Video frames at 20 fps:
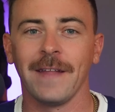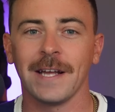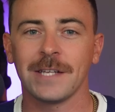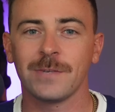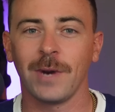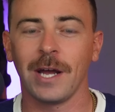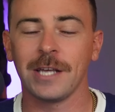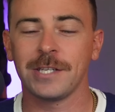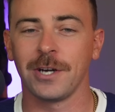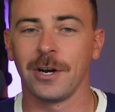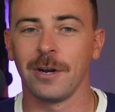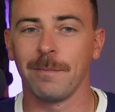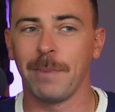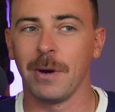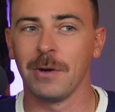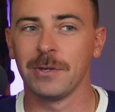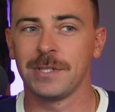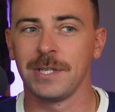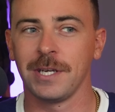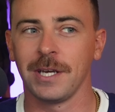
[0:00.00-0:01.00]
And that's when I started
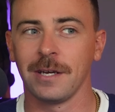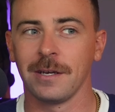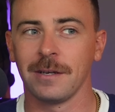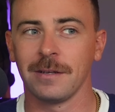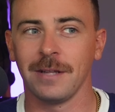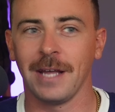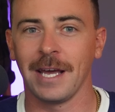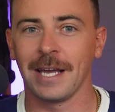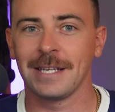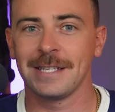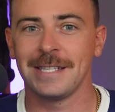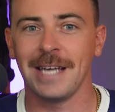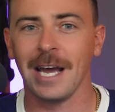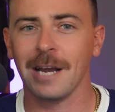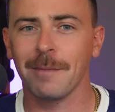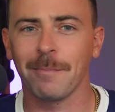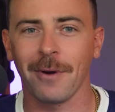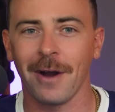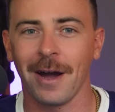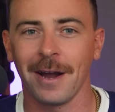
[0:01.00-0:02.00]
posting like
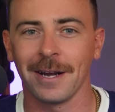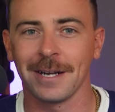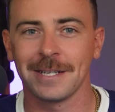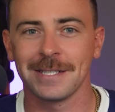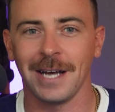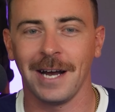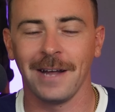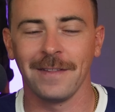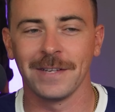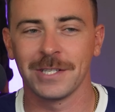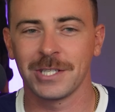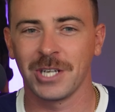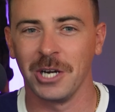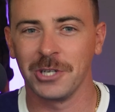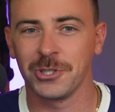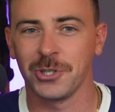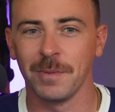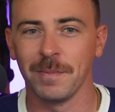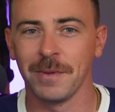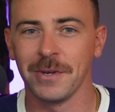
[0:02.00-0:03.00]
tech products on this
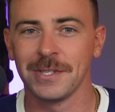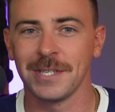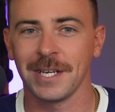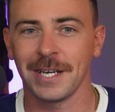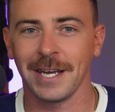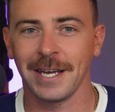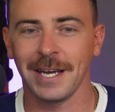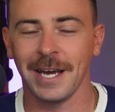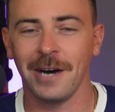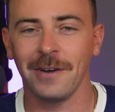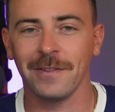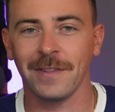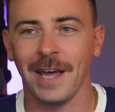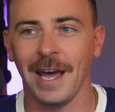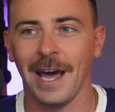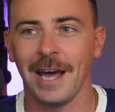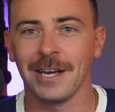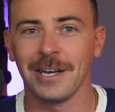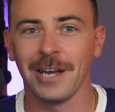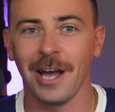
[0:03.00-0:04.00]
country music account that
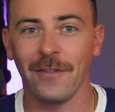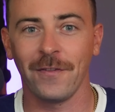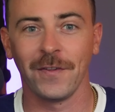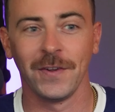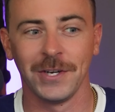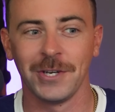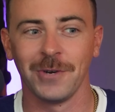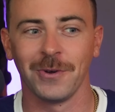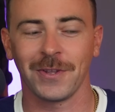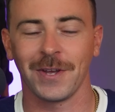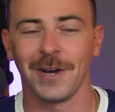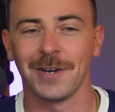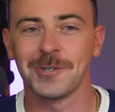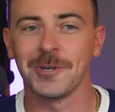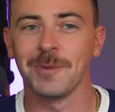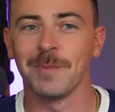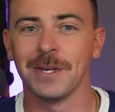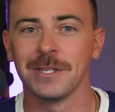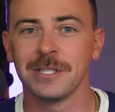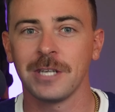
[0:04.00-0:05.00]
had nothing to do with
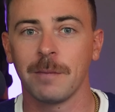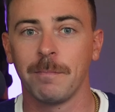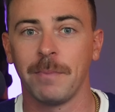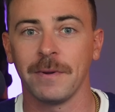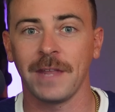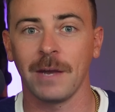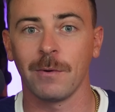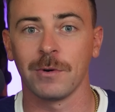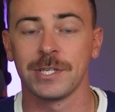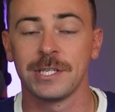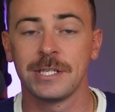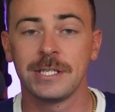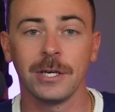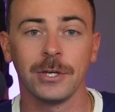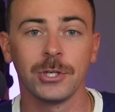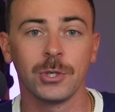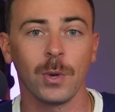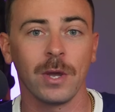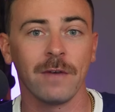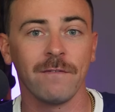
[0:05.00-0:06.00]
country music, but they were
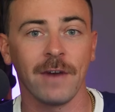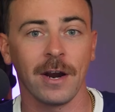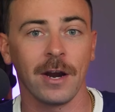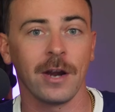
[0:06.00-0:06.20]
still doing